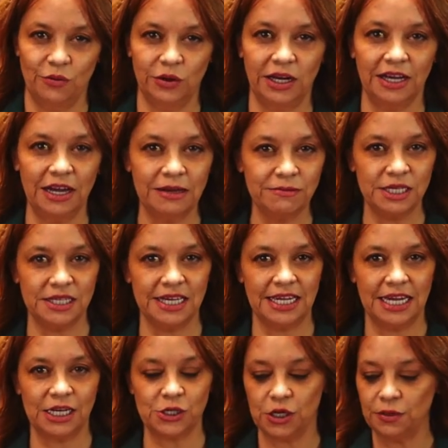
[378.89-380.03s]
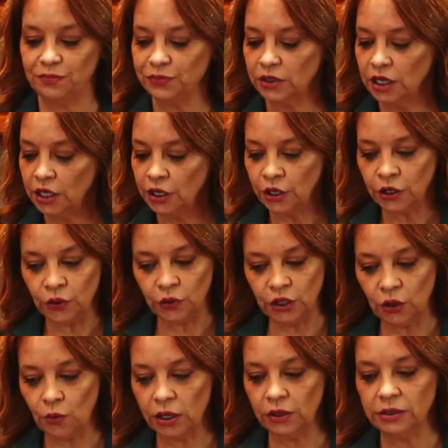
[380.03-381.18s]
When it comes to the kitchen, you
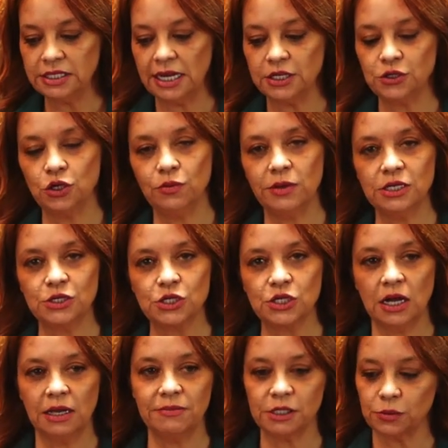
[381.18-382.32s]
don't want to take too much time,